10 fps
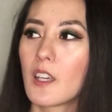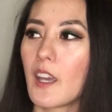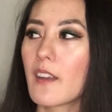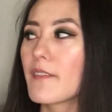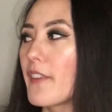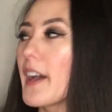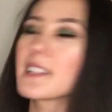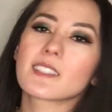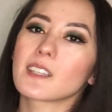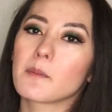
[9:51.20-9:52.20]
invest
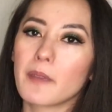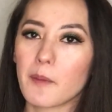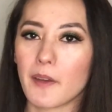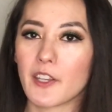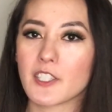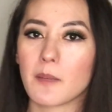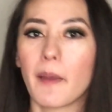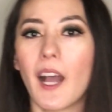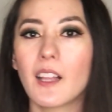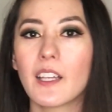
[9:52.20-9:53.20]
in a big Mothership
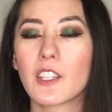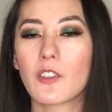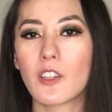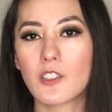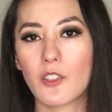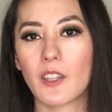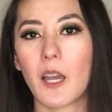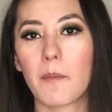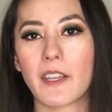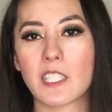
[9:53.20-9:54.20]
palette, you could do
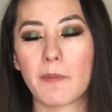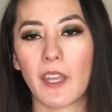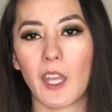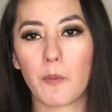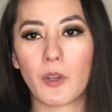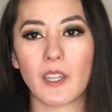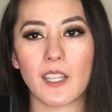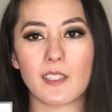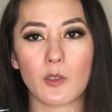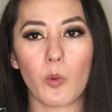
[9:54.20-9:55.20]
that by just picking up one of
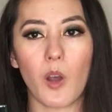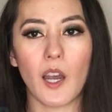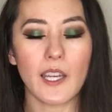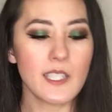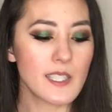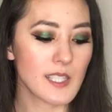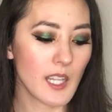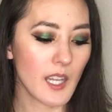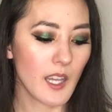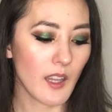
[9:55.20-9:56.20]
these quads.
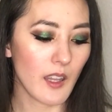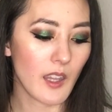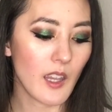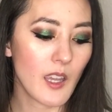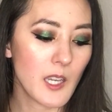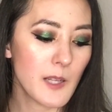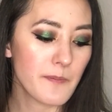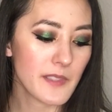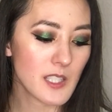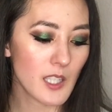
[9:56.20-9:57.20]
And
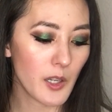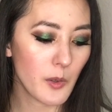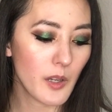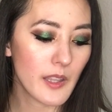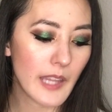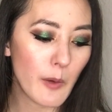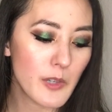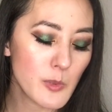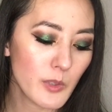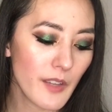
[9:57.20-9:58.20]
so that
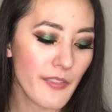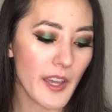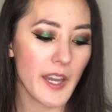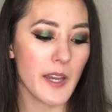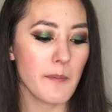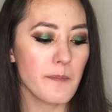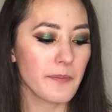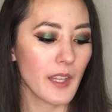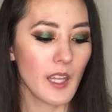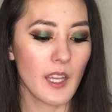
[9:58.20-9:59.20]
was one of them.
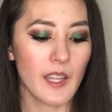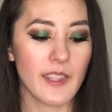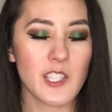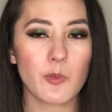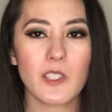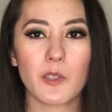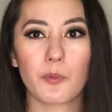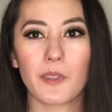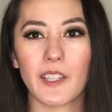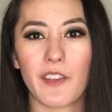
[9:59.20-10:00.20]
This was a
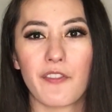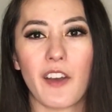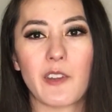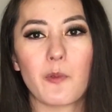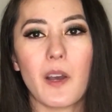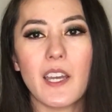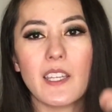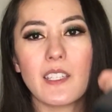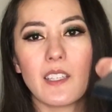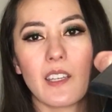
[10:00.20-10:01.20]
really fun one,